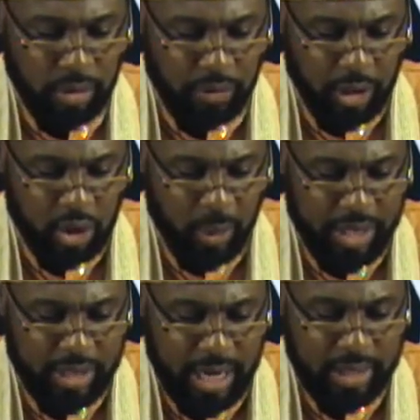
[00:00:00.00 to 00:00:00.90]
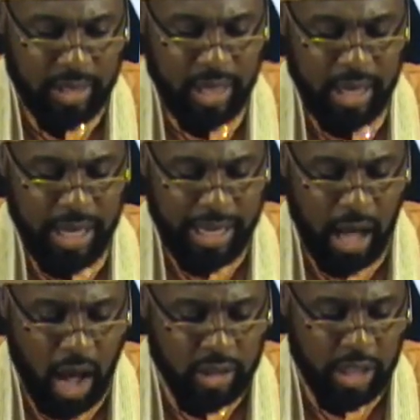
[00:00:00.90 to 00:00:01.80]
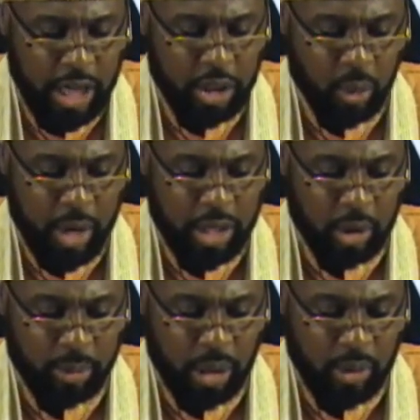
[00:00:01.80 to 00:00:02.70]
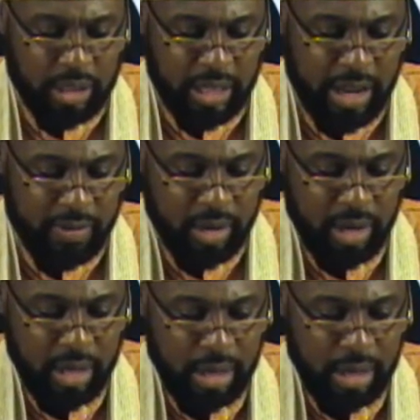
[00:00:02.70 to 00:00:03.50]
Verse 26, he caused an east wind to blow into heaven.